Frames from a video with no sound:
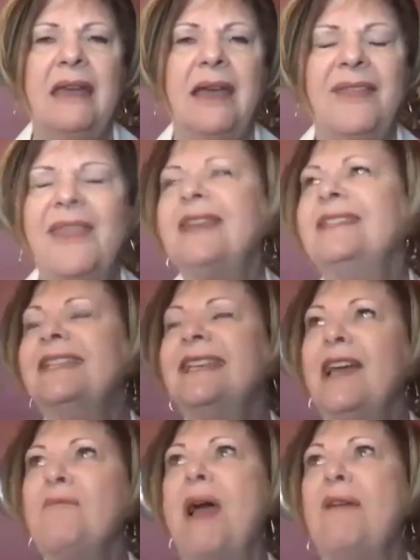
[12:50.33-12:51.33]
That didn't
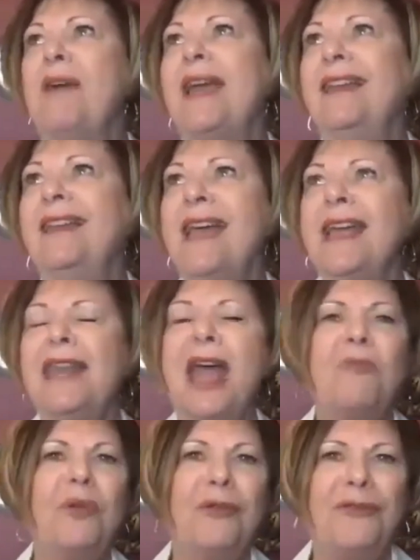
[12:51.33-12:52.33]
come out right.
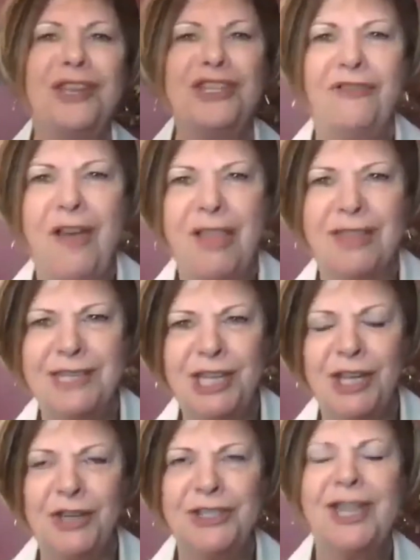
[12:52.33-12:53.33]
Not professional
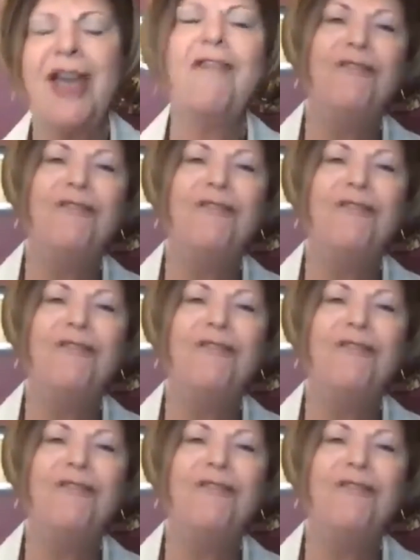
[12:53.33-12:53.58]
volunteers